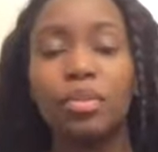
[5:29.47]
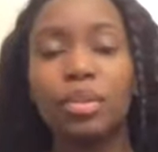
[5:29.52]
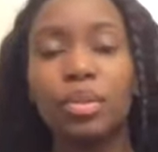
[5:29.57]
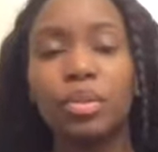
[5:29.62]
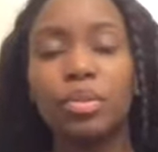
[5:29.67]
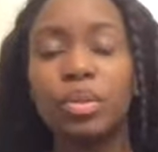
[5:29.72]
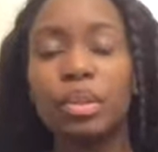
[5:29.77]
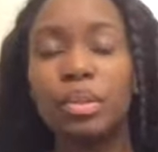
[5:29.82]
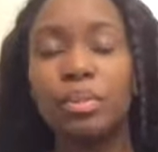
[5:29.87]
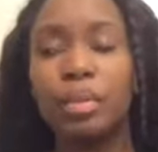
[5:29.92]

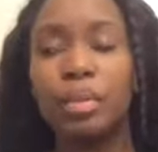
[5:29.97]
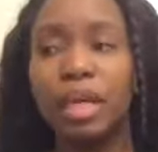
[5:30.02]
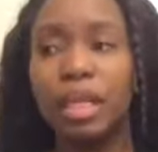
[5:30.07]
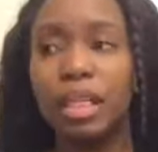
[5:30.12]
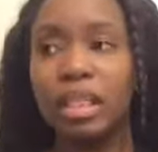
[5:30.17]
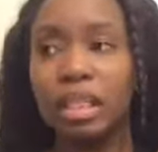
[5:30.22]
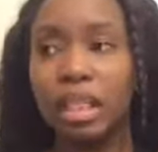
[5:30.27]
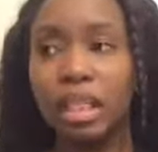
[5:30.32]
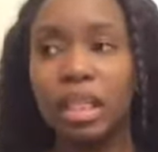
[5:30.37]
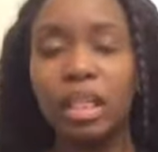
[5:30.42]
So it's
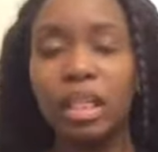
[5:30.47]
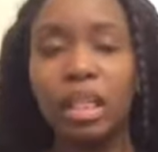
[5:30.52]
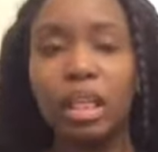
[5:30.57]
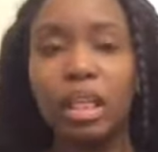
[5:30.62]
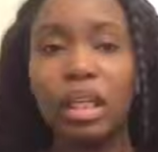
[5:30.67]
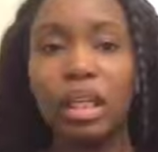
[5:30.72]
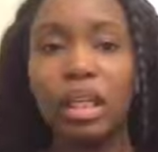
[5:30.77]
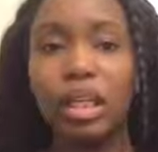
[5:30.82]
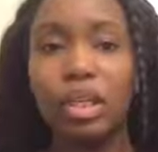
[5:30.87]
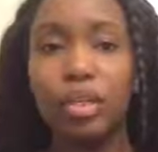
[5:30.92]

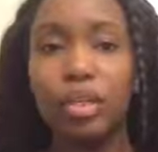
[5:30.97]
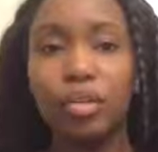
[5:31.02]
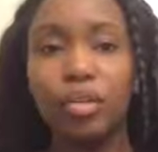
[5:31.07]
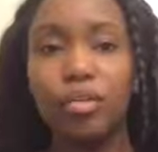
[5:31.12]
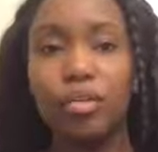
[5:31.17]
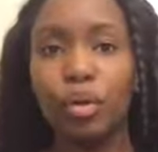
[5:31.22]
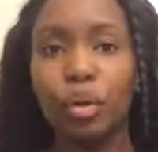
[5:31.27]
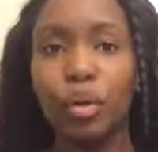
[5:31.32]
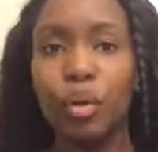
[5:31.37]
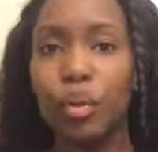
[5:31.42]
basically
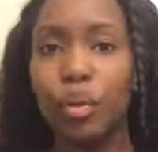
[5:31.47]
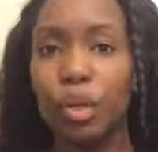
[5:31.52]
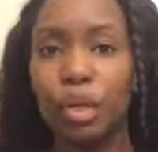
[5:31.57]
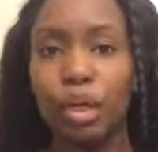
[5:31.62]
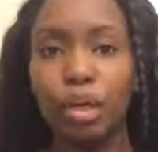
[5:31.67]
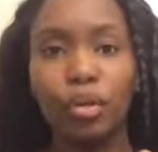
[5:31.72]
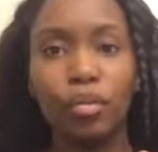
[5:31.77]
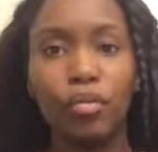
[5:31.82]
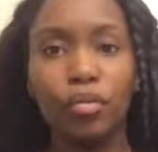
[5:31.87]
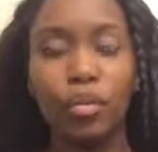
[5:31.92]
you're
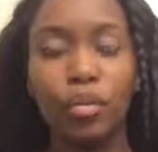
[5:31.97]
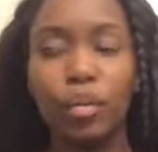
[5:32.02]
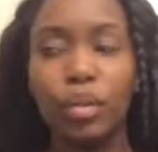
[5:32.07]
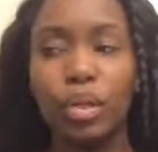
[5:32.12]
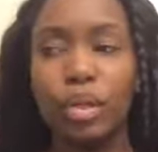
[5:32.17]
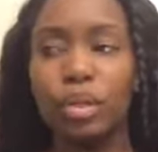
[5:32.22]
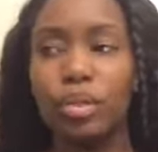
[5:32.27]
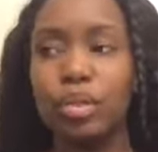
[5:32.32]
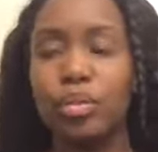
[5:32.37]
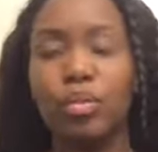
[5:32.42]
recording your
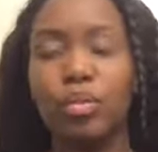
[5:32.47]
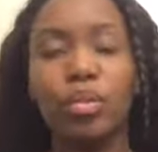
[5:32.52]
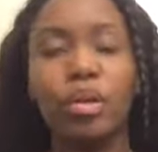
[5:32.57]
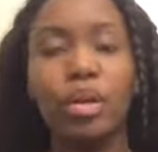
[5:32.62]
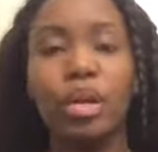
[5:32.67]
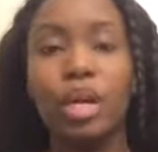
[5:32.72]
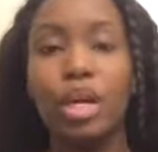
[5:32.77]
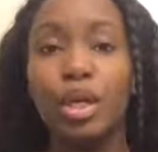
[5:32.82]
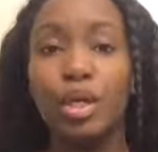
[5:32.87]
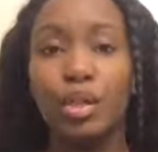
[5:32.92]
voice or
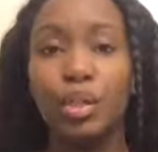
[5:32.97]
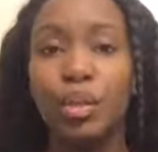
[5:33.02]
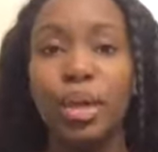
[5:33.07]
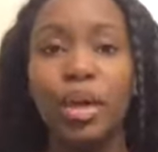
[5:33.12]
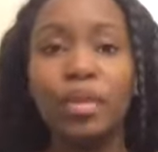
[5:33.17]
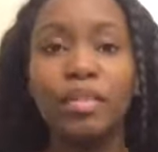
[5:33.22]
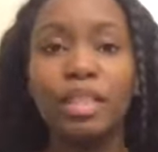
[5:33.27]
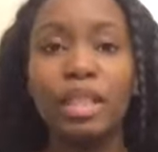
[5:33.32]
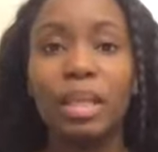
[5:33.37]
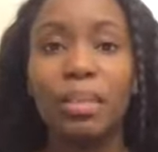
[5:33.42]
you
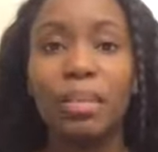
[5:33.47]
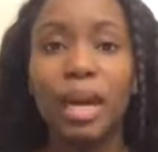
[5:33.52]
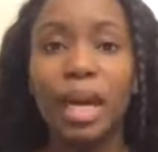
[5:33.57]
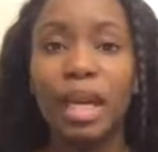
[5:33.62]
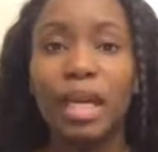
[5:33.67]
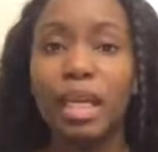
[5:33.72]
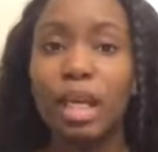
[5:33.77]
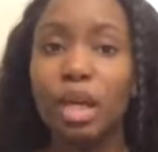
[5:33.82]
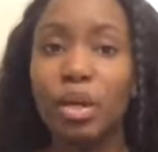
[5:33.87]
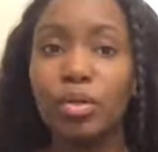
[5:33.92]
having
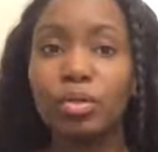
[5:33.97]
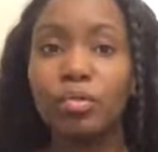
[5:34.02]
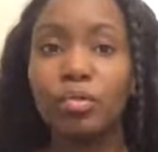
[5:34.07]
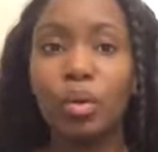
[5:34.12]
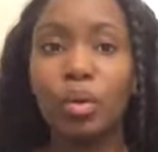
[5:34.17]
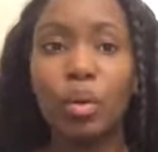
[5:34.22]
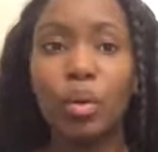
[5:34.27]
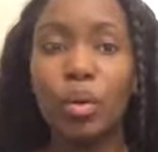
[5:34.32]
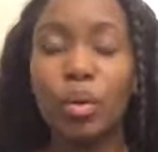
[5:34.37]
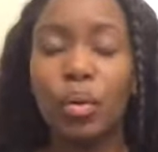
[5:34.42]
somebody else
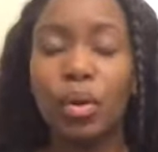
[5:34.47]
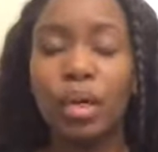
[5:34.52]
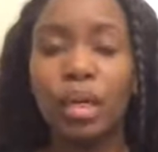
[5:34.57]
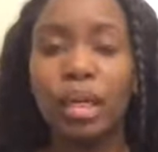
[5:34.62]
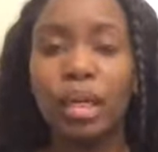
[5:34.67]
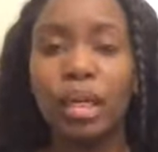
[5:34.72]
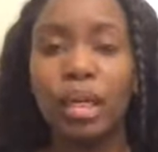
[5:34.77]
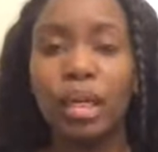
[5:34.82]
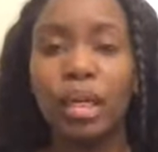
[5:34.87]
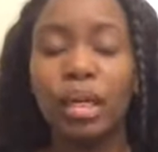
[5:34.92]

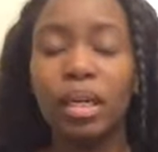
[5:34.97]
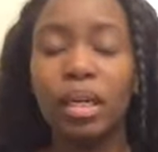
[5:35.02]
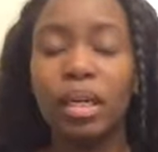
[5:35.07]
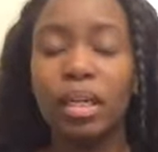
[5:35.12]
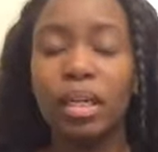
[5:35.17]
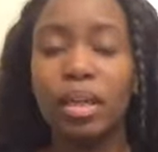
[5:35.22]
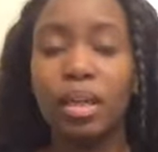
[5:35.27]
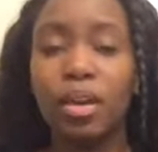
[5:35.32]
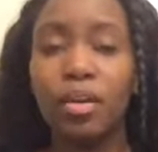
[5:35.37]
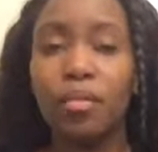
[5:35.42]
recording
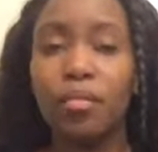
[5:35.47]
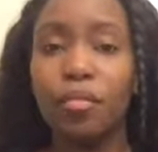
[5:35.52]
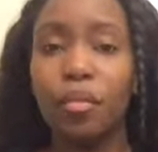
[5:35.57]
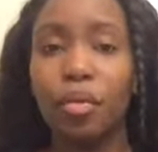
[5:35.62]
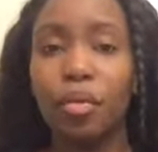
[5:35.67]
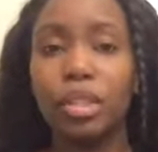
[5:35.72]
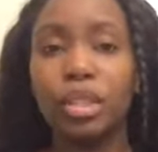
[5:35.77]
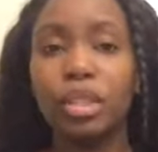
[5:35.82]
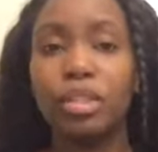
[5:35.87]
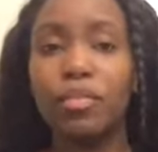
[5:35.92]
their
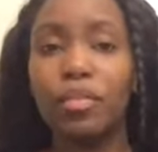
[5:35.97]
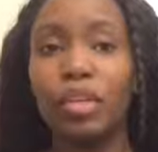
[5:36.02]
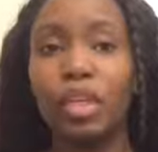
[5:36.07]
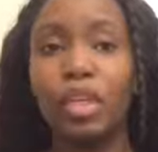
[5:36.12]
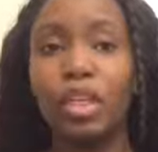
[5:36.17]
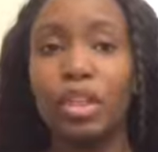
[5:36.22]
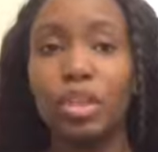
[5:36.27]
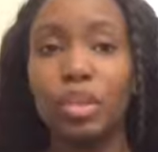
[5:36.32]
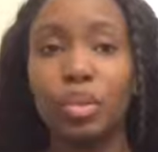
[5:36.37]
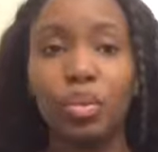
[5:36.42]
voice for
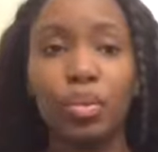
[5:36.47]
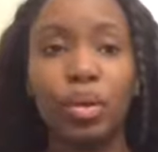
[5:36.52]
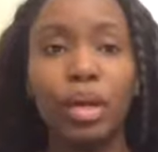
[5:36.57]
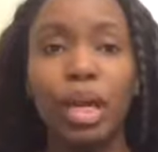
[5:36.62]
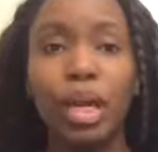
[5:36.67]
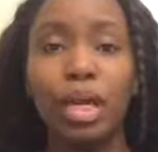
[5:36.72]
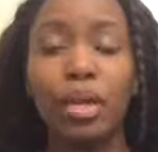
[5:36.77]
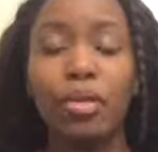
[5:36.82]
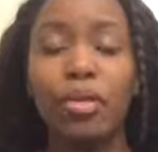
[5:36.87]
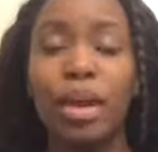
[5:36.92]
the
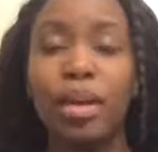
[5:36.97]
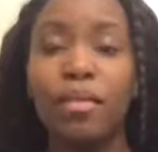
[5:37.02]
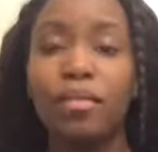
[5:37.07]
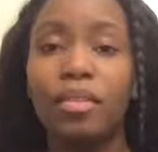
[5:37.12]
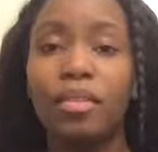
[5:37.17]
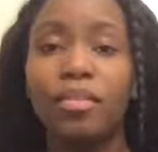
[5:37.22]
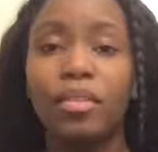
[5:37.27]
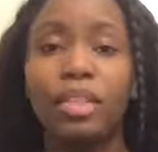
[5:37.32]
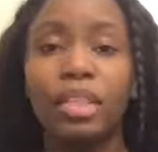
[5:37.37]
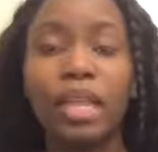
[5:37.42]
story and you have
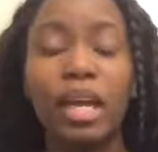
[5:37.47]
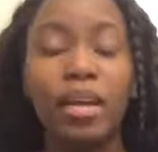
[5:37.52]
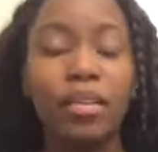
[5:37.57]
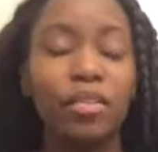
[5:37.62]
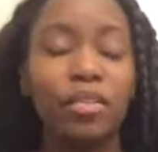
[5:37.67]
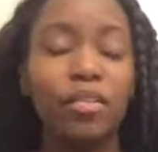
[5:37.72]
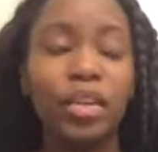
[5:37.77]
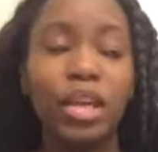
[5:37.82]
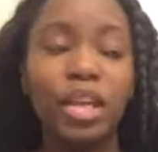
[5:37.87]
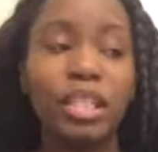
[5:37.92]
different
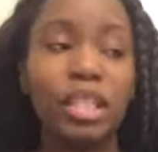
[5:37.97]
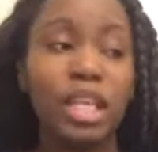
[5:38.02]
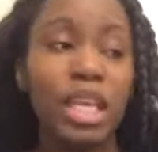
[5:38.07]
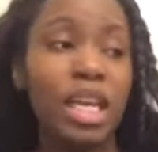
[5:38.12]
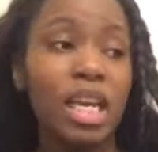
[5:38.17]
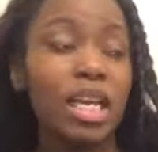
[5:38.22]
sound effects